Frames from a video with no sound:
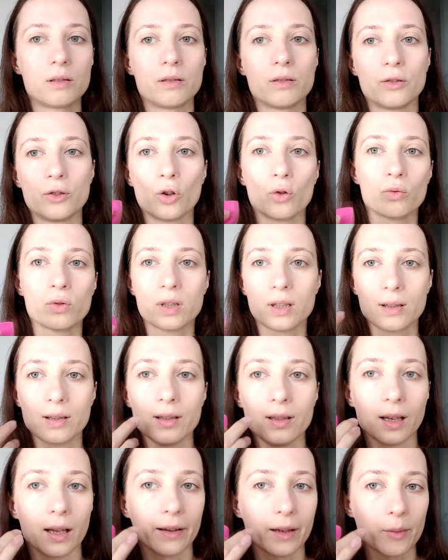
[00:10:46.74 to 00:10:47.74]
don't
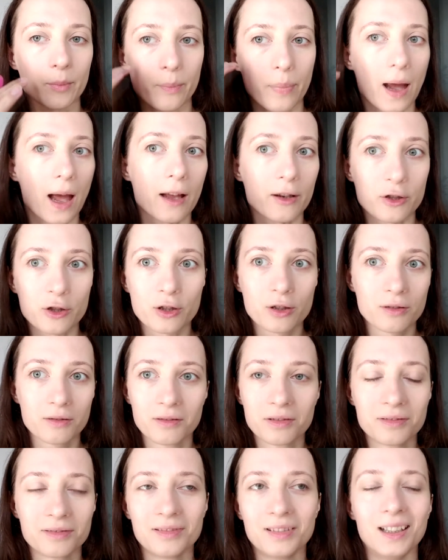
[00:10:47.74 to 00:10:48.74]
see like a patch
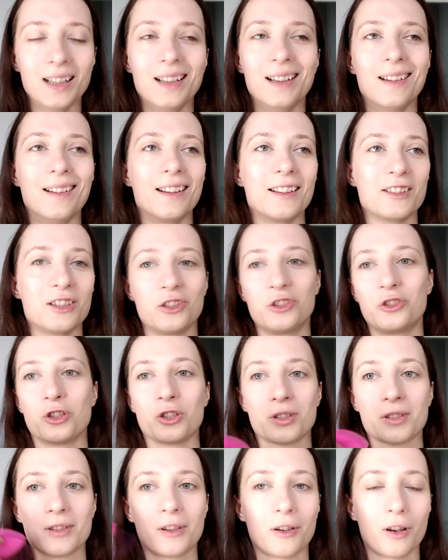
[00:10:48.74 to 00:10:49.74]
that
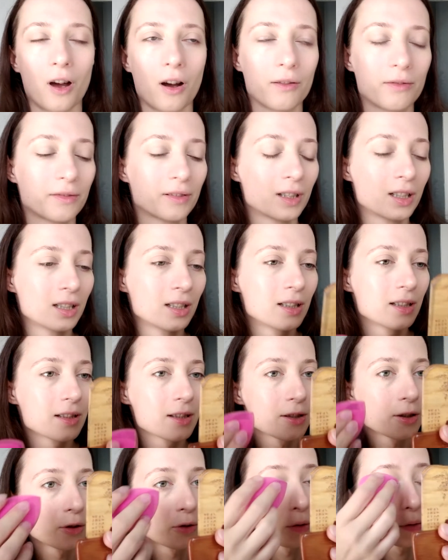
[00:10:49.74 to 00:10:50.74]
just got off.
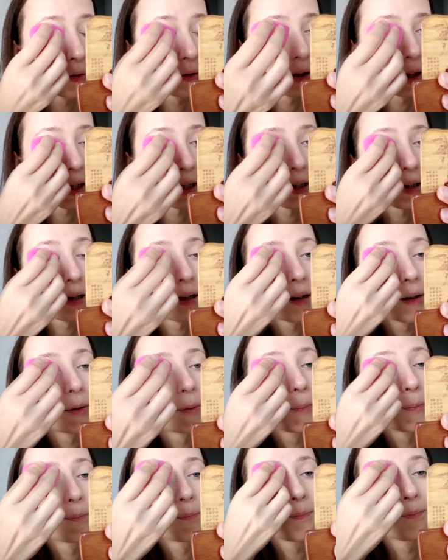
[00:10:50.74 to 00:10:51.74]
So
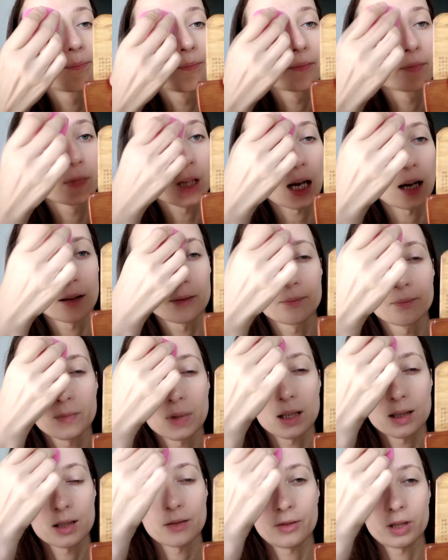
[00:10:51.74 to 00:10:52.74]
yeah,
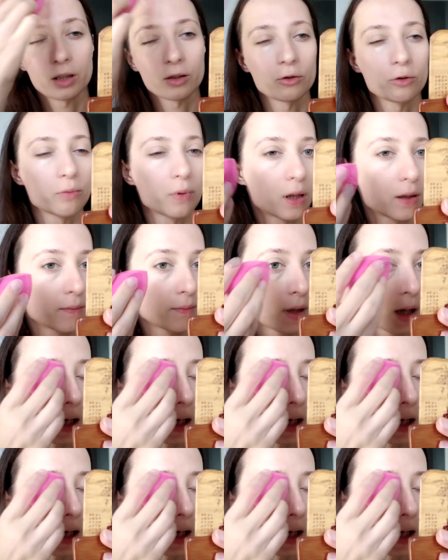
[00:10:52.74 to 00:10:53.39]
it's a very good one.